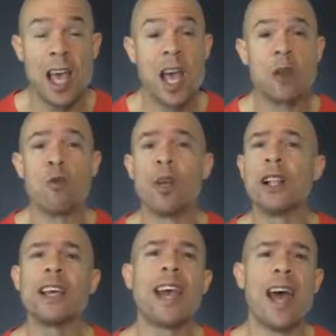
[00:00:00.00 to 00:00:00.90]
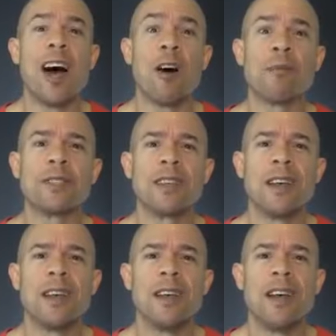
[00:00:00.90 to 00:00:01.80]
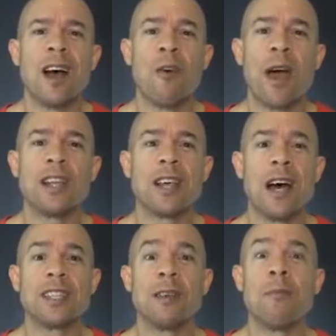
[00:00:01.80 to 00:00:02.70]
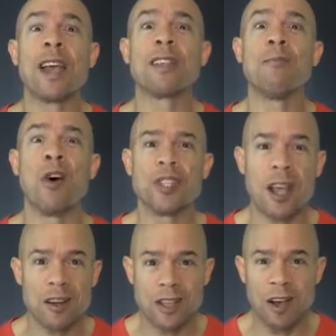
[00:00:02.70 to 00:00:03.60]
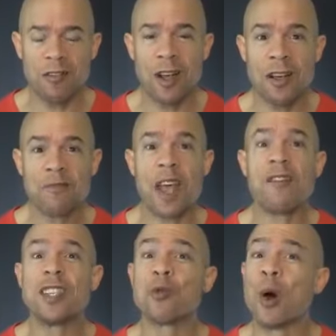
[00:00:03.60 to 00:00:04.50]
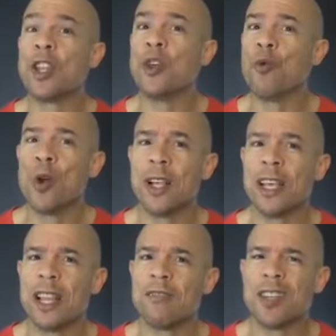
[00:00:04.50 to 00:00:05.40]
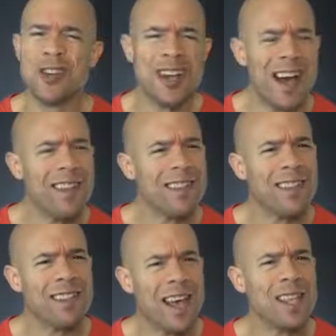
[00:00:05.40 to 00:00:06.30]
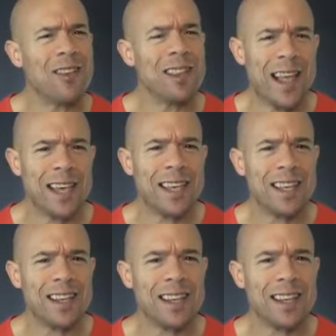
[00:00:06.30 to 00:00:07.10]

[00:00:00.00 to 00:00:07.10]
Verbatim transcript: It really helps, right, to make the most out of yourself if it's what you really love to do, not that you like it.